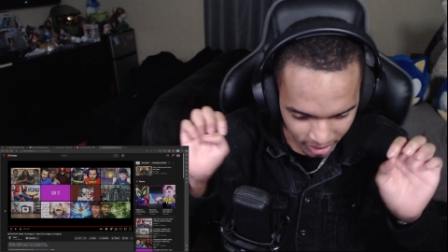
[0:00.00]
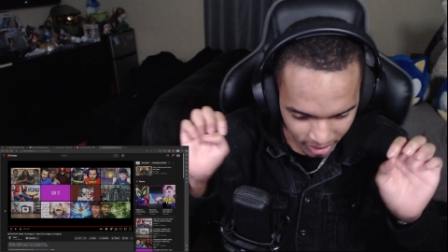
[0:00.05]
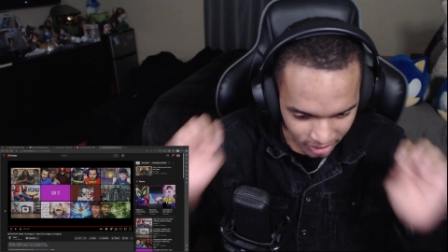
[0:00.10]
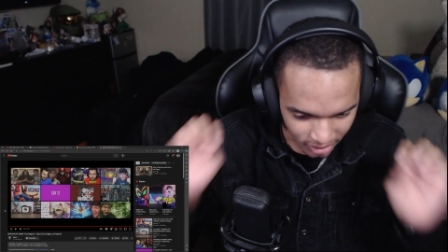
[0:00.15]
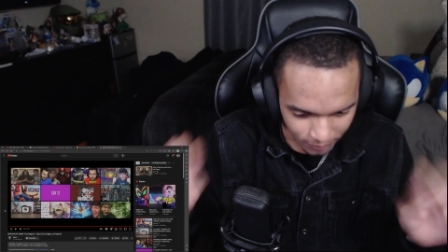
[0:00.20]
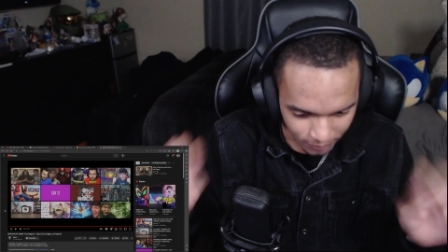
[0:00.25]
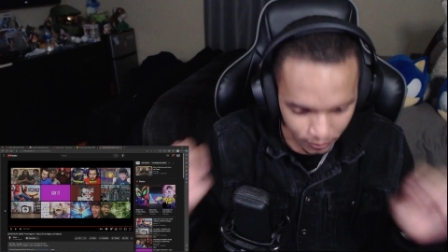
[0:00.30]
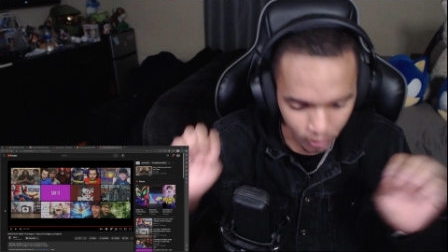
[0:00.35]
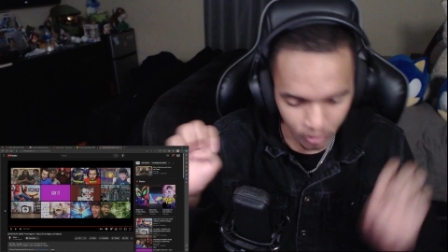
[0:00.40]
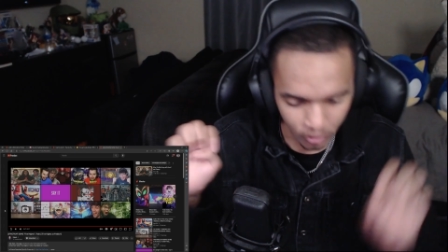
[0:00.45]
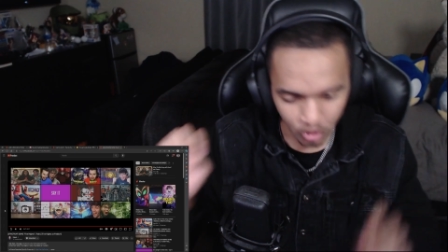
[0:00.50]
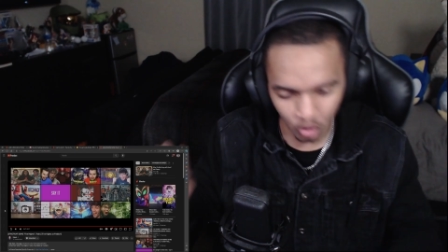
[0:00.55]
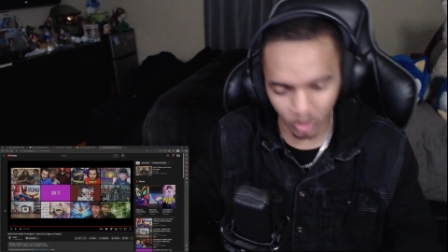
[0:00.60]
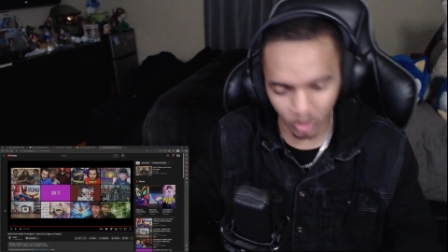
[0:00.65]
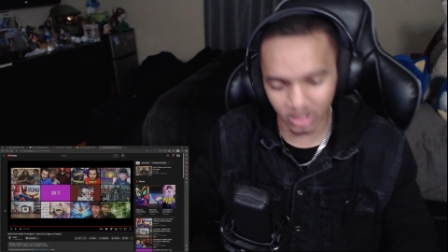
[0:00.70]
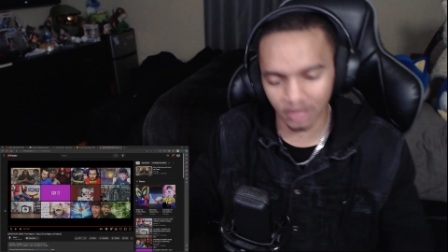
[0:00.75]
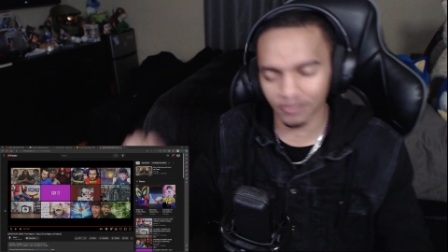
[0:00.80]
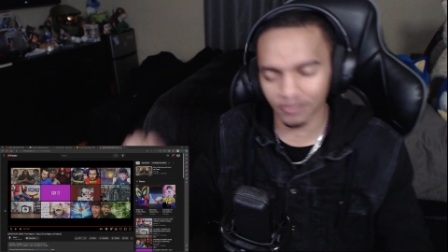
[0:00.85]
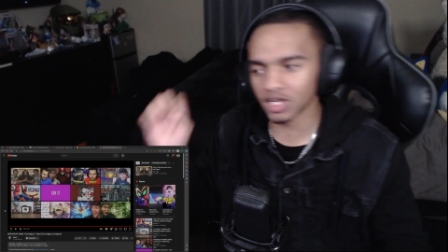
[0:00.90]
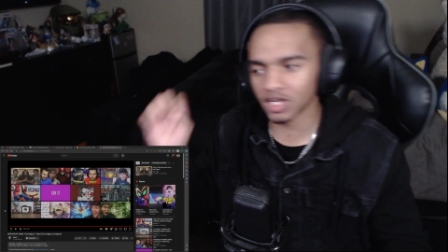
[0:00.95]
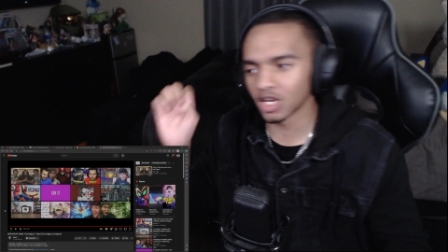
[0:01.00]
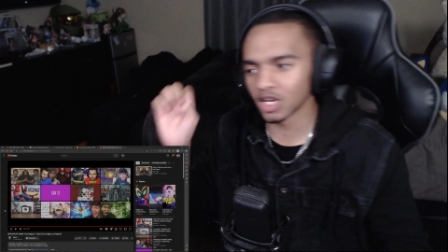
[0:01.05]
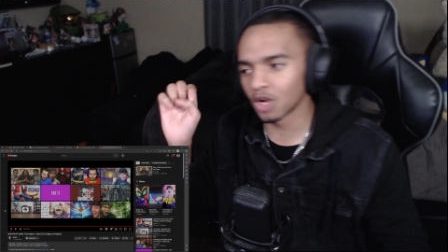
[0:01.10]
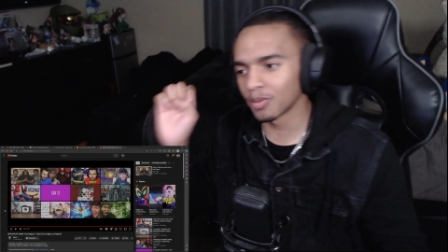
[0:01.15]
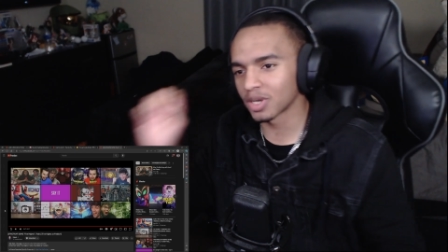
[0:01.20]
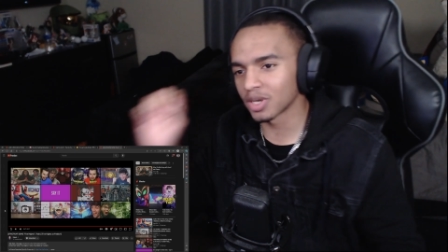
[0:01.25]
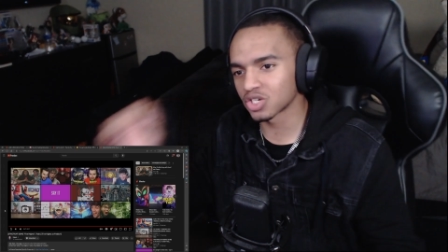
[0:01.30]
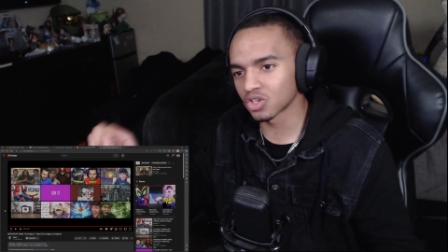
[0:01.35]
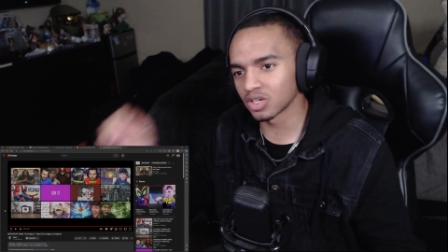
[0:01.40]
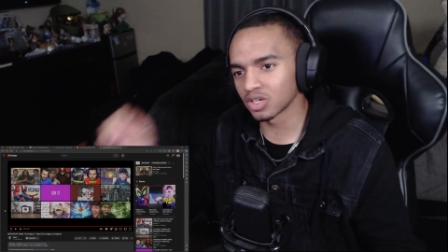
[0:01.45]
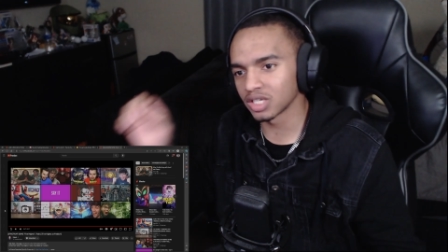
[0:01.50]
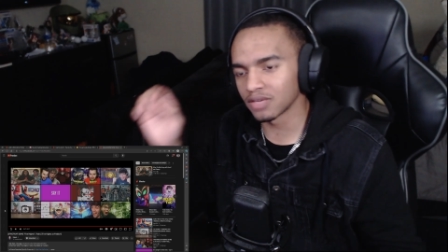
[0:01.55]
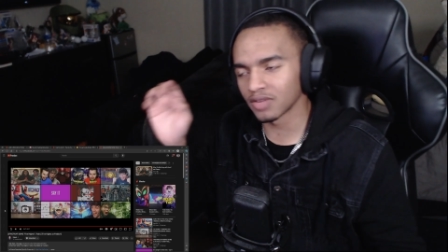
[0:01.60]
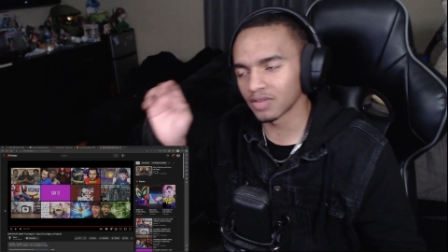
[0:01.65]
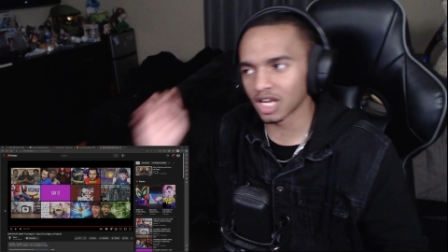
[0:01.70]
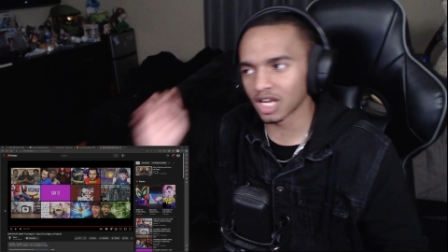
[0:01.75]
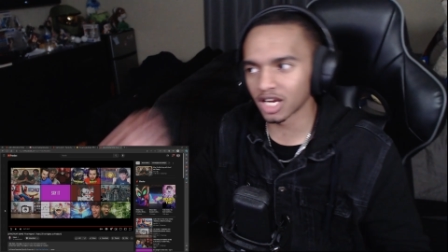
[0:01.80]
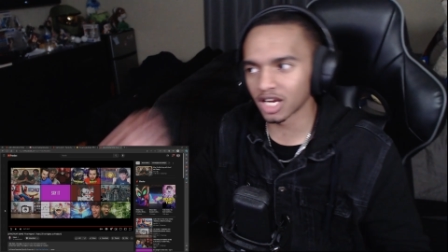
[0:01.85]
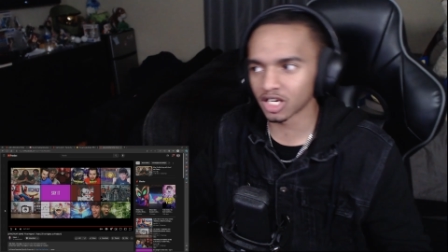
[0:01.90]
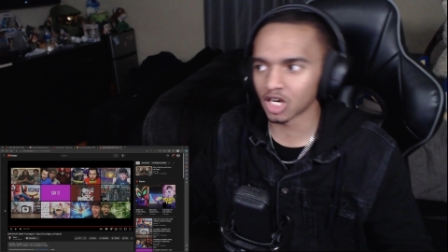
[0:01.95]
And if you enjoyed the video, make sure to leave a
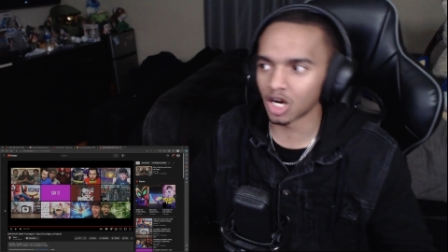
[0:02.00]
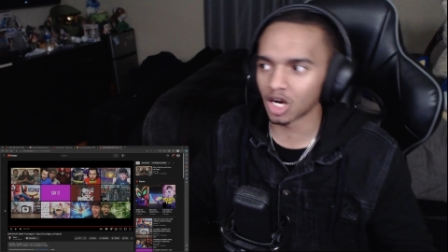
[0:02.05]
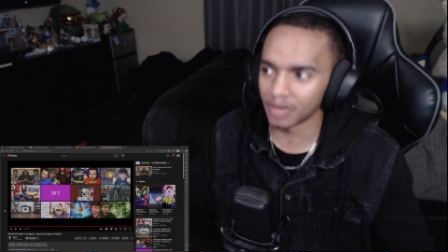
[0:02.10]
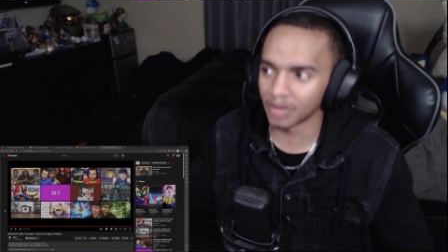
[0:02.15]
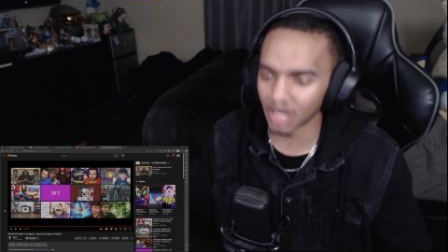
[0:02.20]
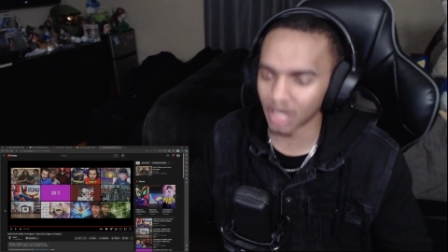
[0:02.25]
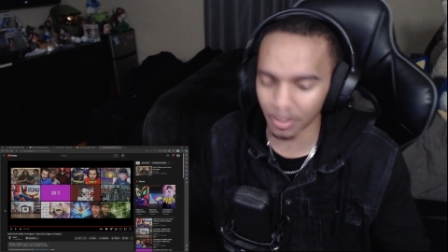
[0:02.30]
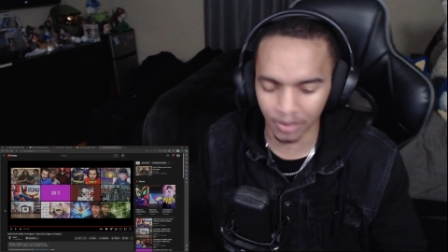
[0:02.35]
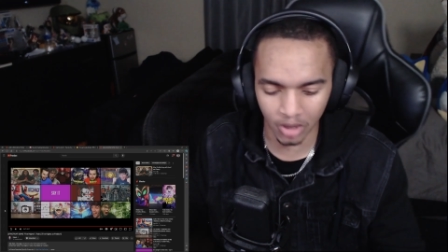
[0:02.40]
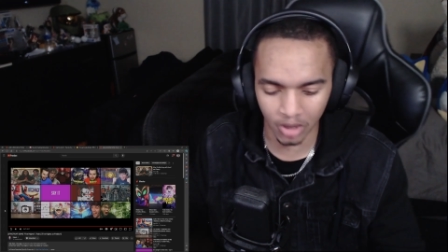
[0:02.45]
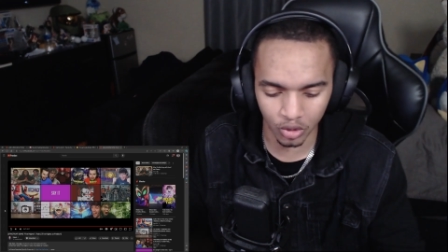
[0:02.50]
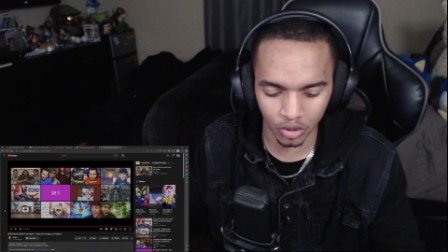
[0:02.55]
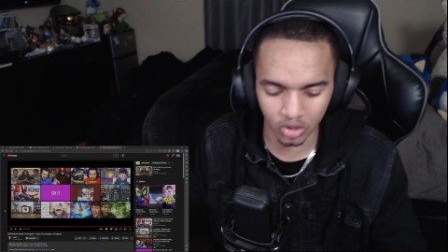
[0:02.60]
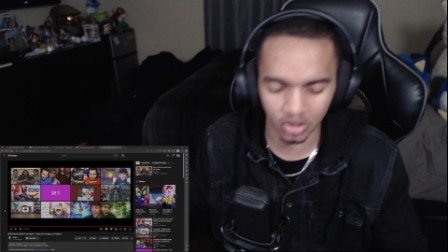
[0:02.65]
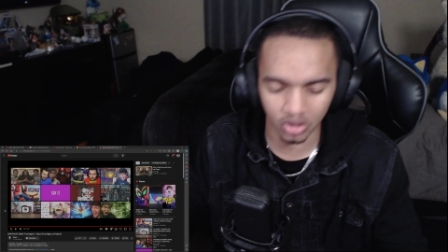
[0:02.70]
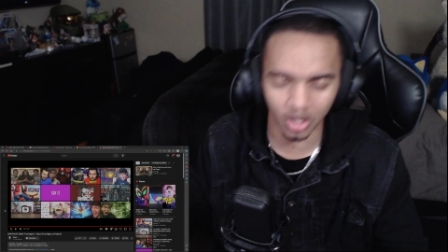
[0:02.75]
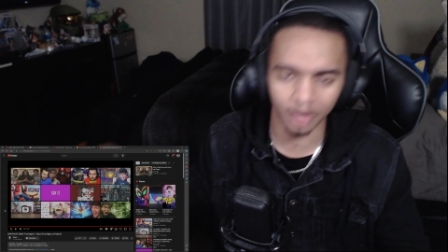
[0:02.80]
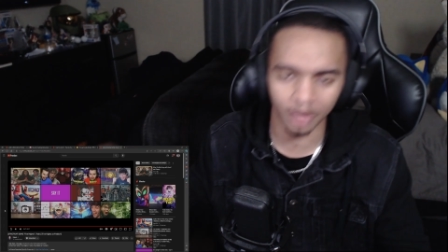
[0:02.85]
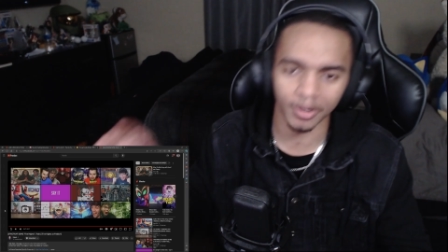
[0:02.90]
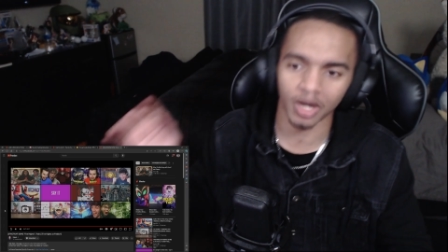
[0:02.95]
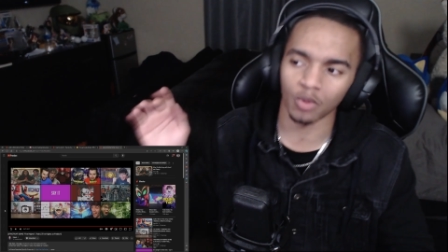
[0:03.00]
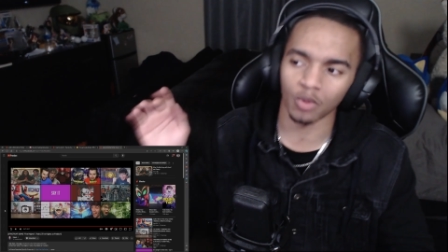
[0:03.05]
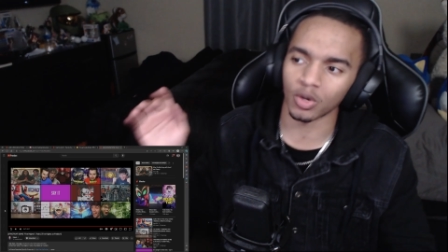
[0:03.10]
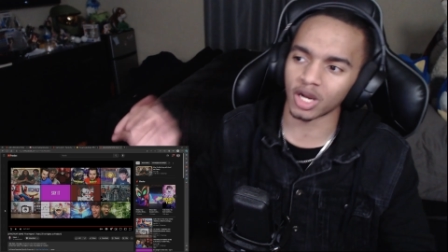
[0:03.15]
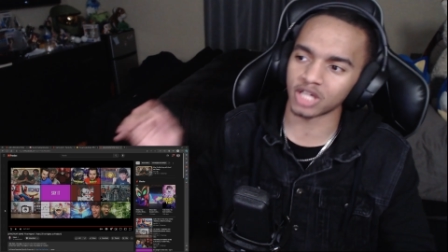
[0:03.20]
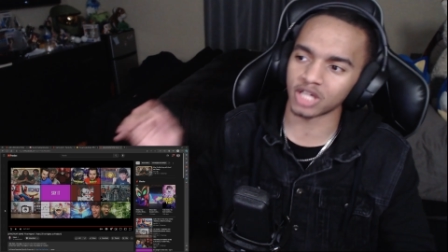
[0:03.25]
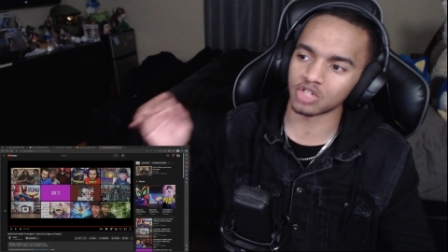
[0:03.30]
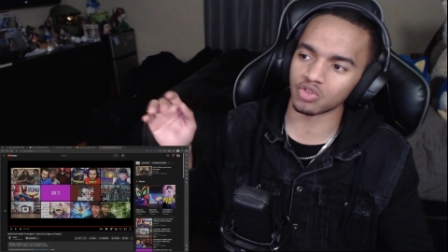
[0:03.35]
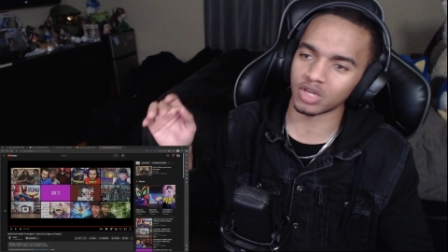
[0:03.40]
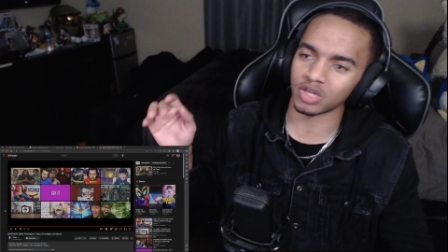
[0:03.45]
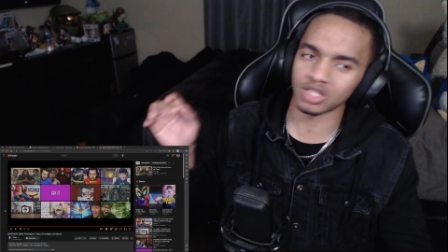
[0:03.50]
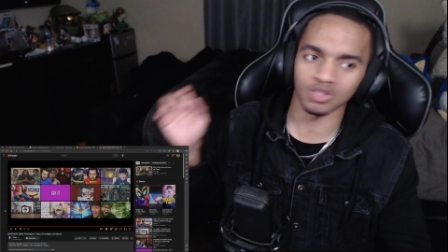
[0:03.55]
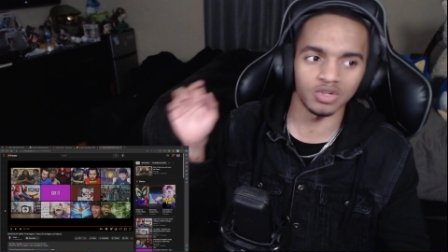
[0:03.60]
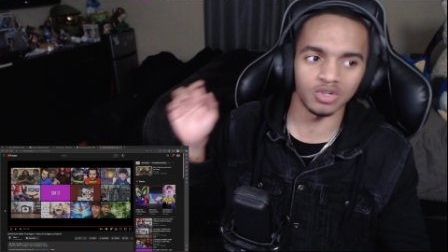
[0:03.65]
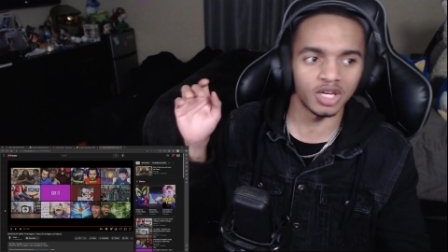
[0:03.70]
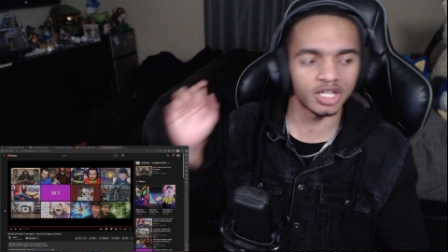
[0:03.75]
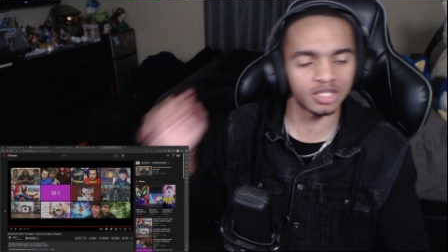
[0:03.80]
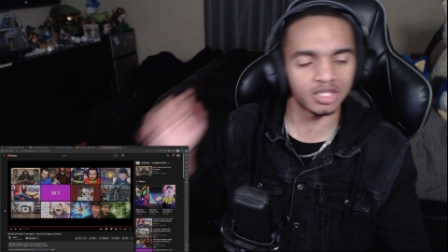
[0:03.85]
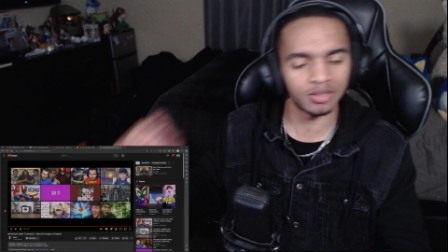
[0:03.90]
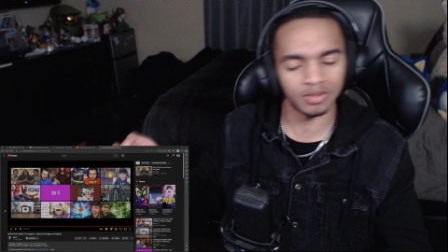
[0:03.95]
like, comment down below what you thought about it, what I should write to
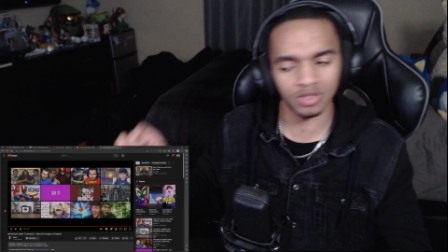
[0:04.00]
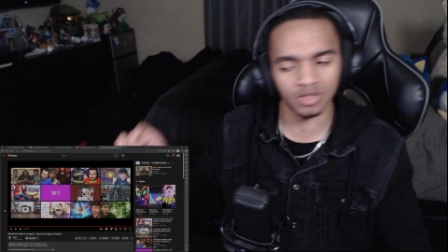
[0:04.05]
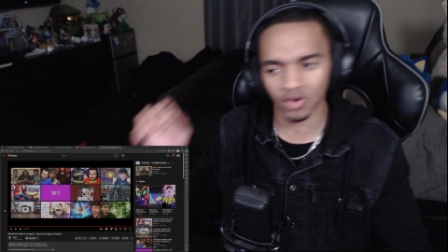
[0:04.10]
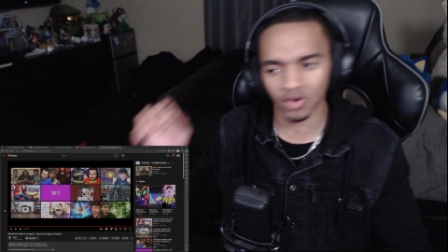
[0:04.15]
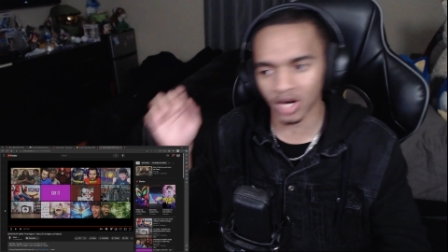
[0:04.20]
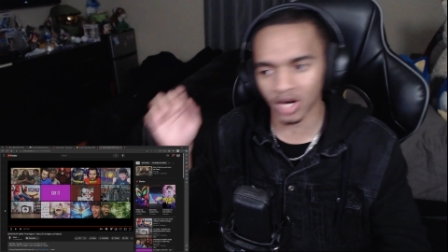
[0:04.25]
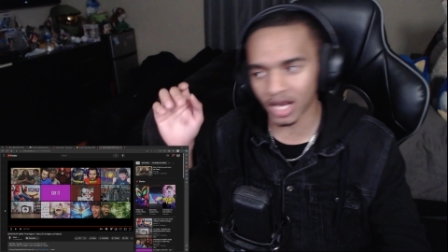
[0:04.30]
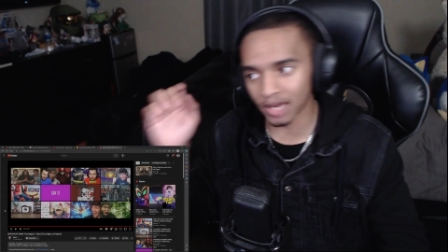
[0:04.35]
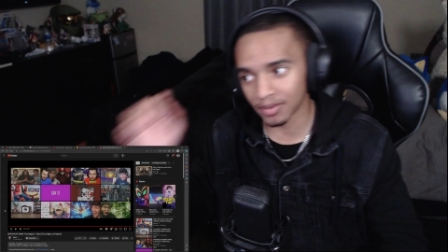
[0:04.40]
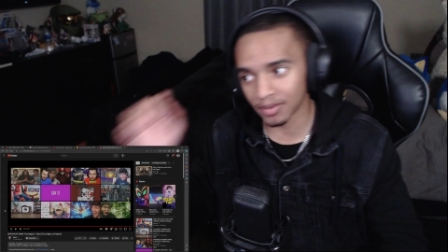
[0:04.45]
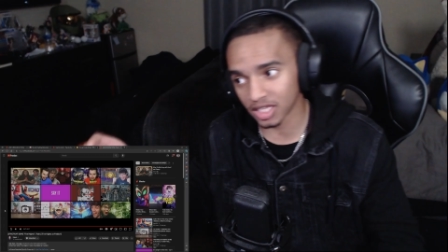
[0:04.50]
next, subscribe,